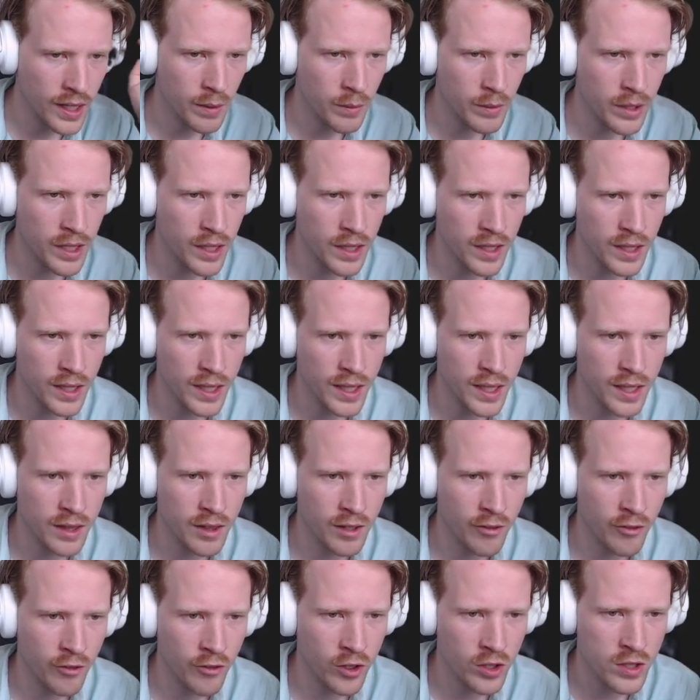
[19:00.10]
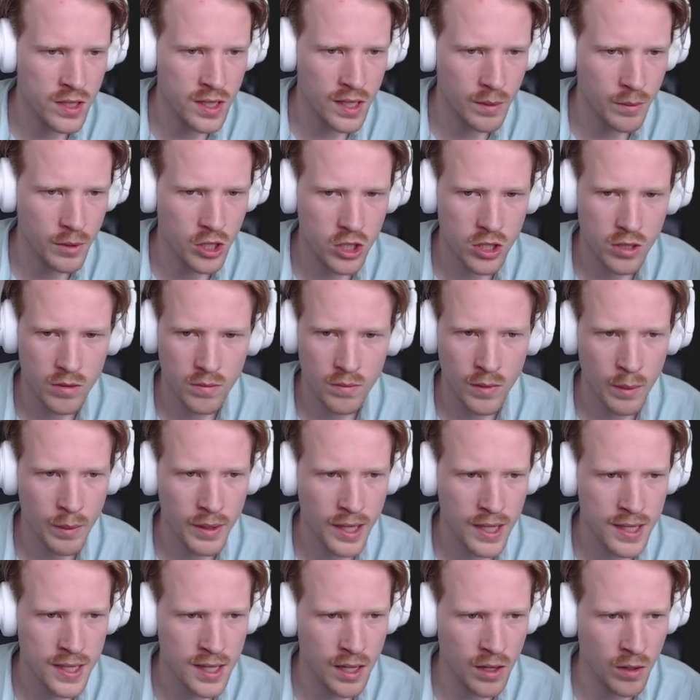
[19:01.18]
And then we need to get the first image. Maybe
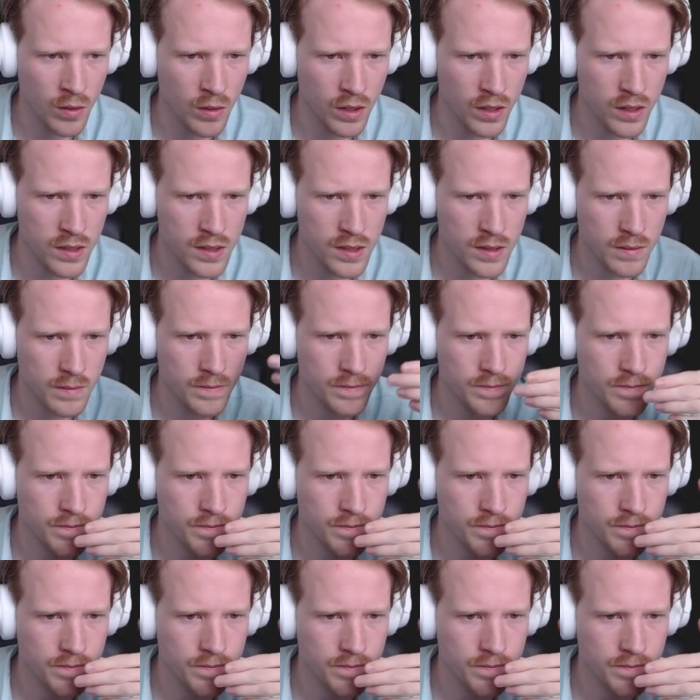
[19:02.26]
that's how it works.